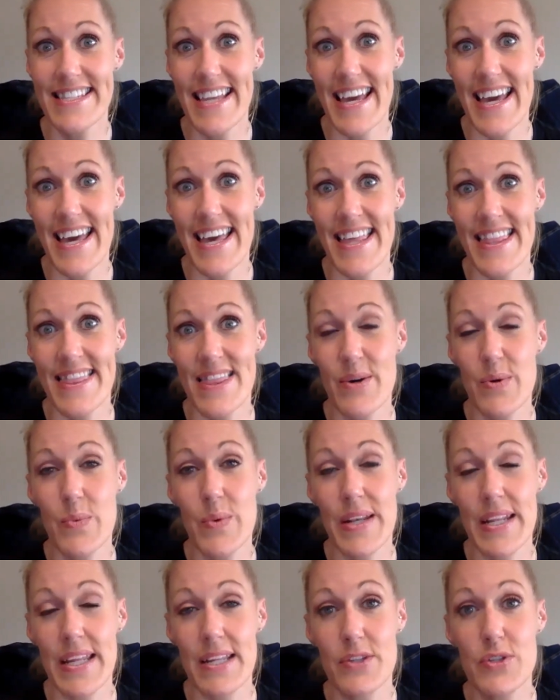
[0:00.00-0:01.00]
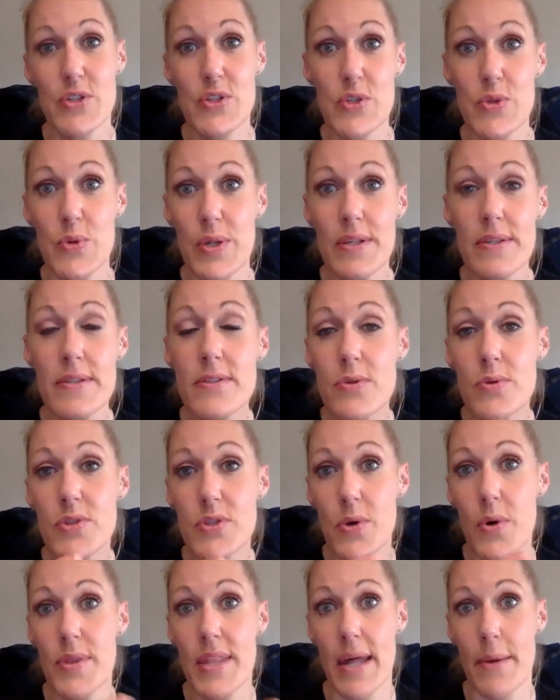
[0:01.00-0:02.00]
and the winning students who
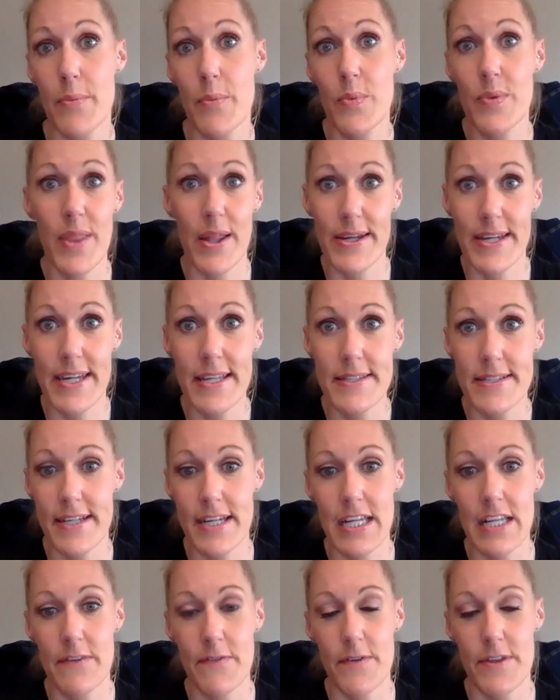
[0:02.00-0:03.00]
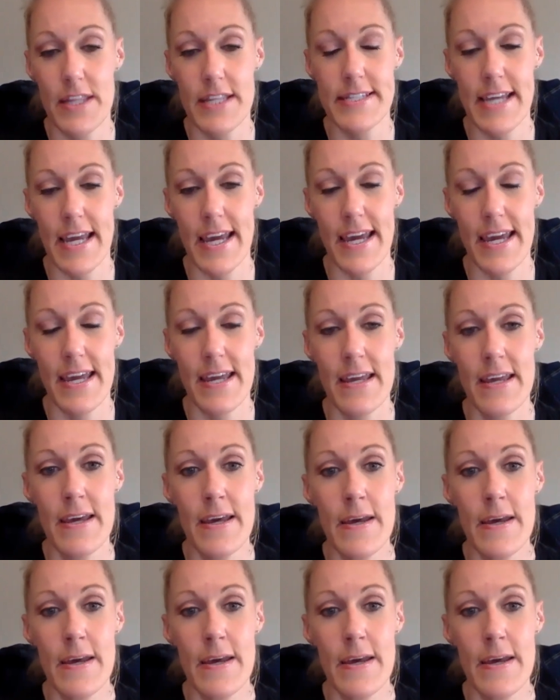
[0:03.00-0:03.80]
sold that lucky ticket for the day.